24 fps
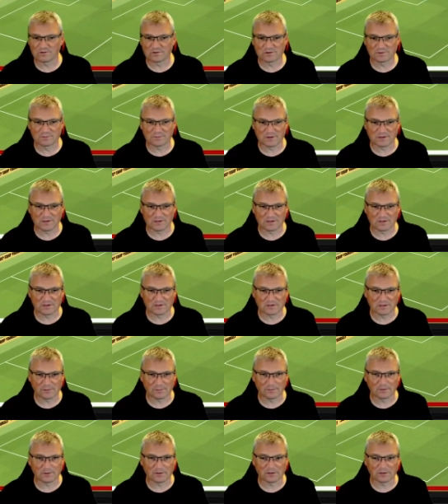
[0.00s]
speed
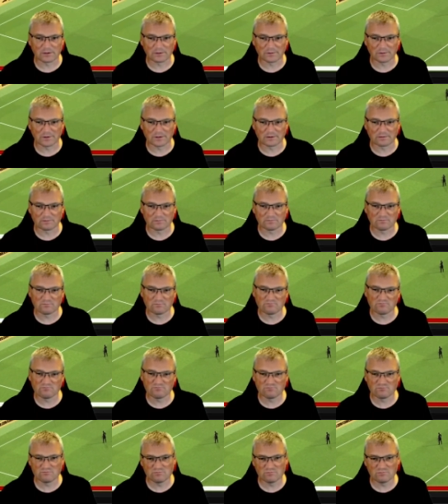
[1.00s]
this up a little bit.
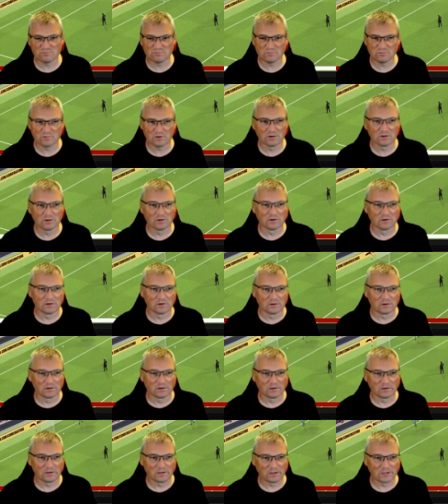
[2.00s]
Mm.
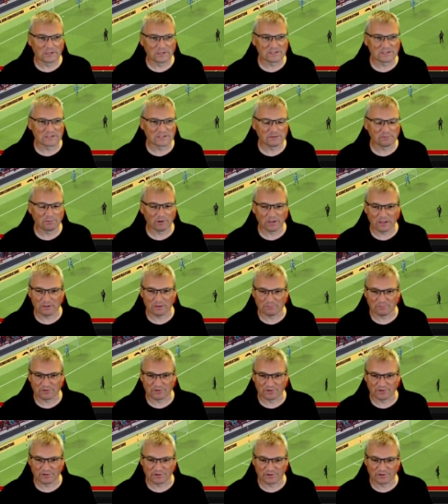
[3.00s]
Yeah, you can see why
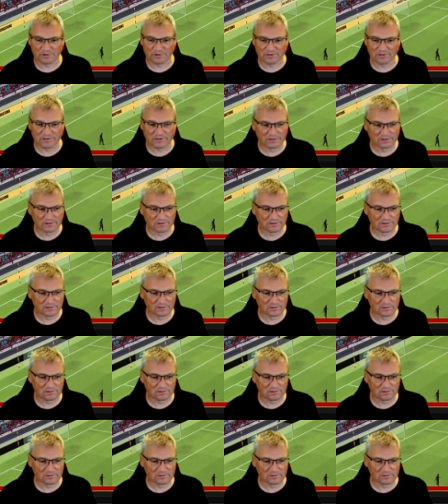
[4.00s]
that was third.